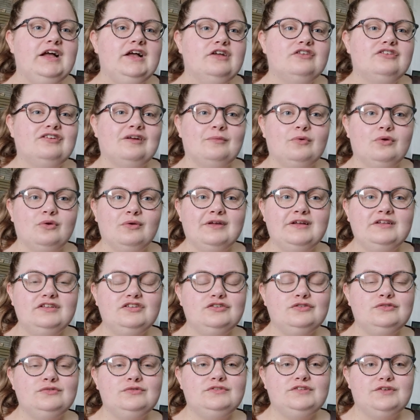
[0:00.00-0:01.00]
So I'm going
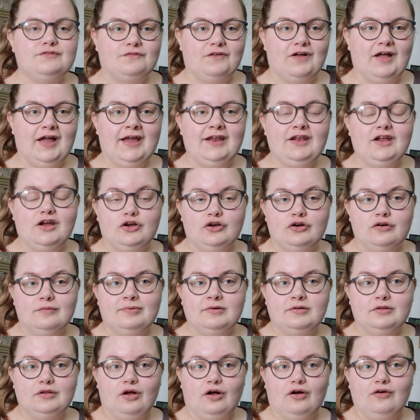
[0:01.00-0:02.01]
to define a
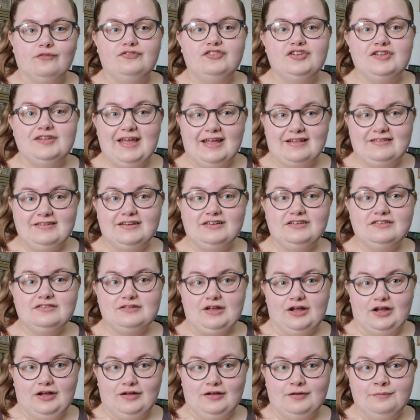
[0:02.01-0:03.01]
couple of genetics
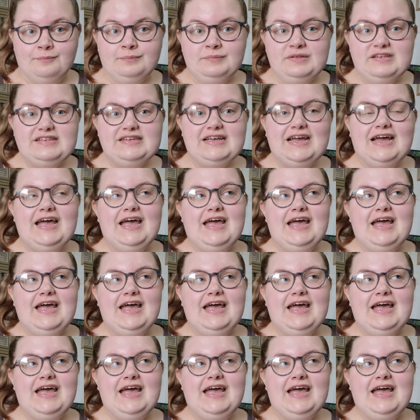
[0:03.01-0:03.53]
terms